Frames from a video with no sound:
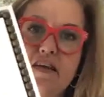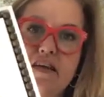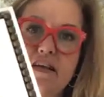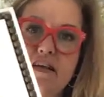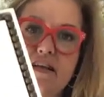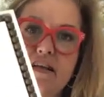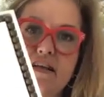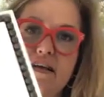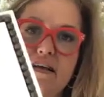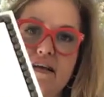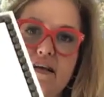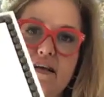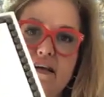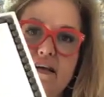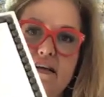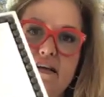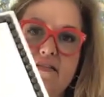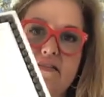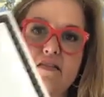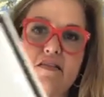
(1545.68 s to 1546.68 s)
see it.
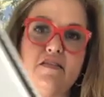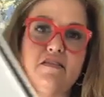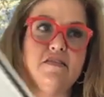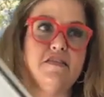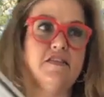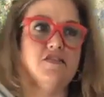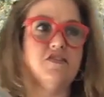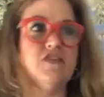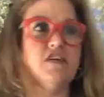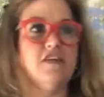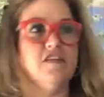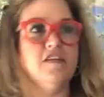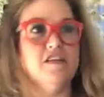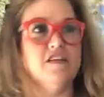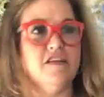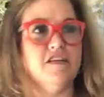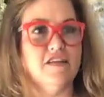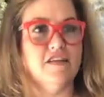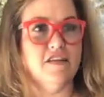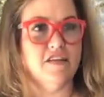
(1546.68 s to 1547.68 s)
The
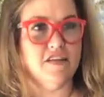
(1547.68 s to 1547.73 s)
seashell.